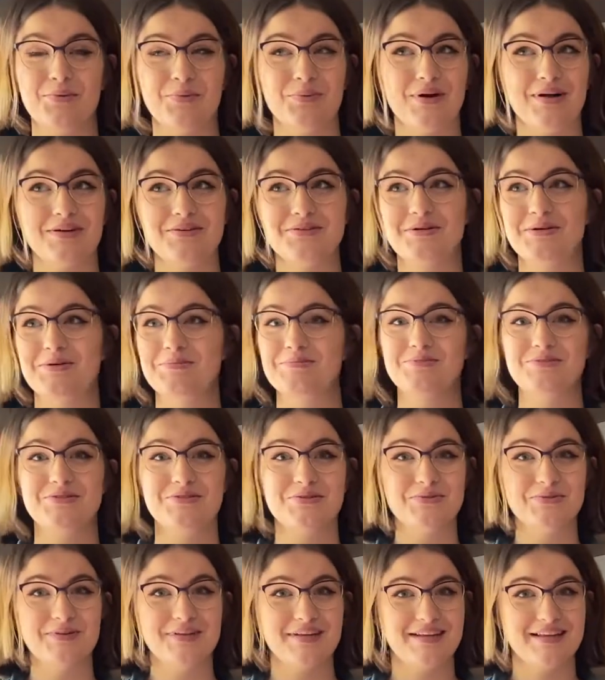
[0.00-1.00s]
welcome
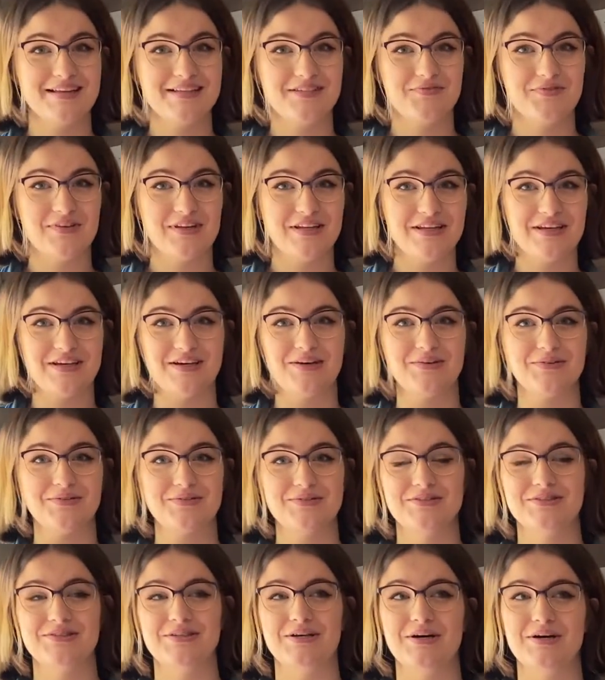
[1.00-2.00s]
to today's video.
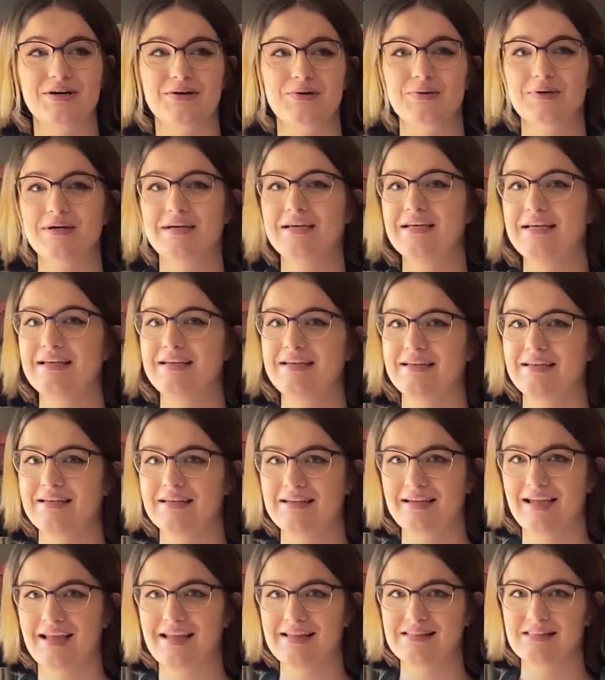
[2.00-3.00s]
So
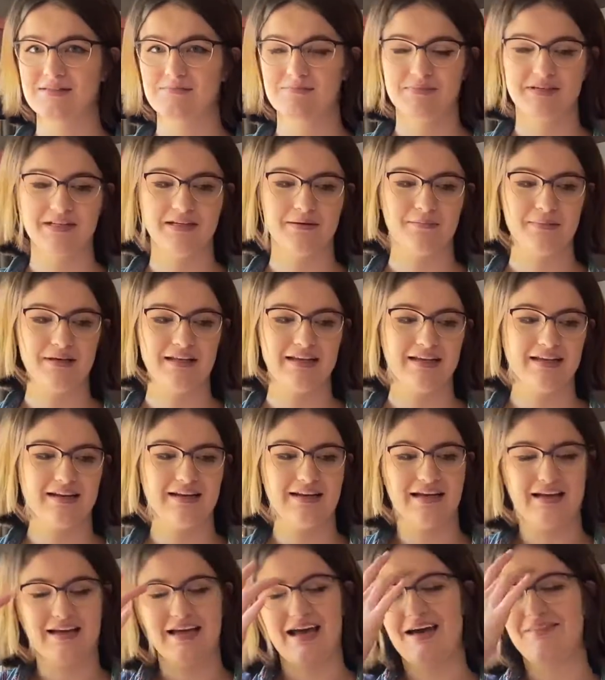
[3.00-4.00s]
it's been a minute.
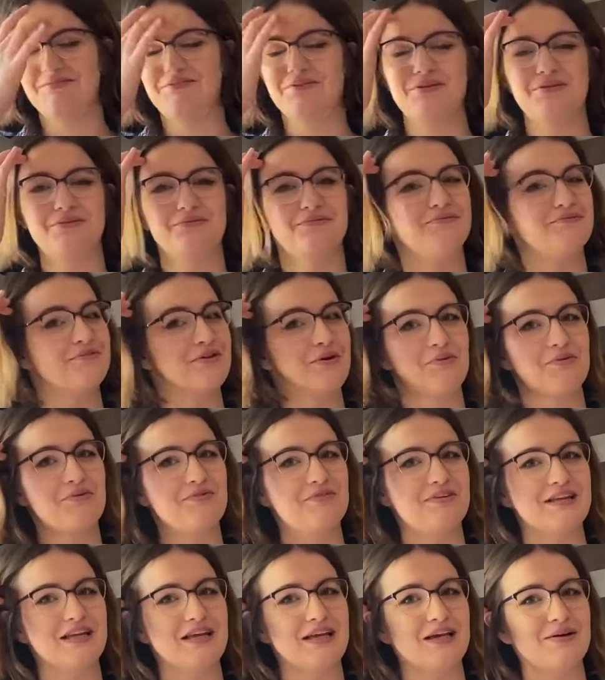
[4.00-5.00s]
I haven't filmed a
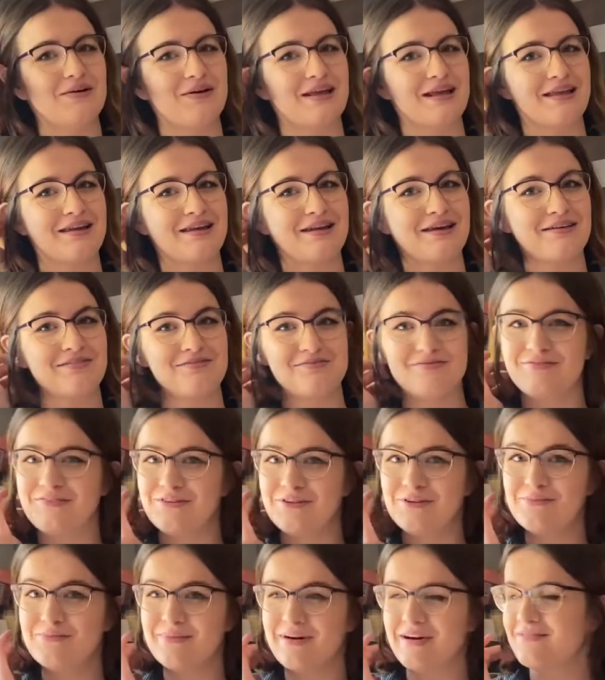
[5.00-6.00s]
video in a
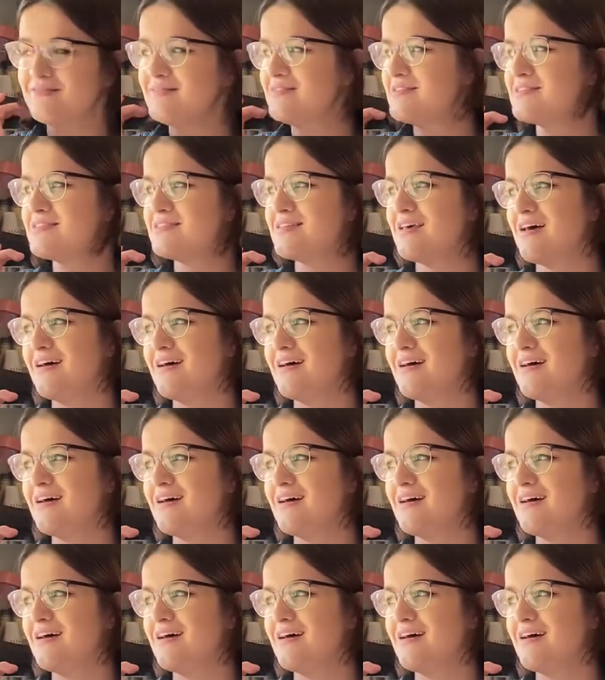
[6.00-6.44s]
few months.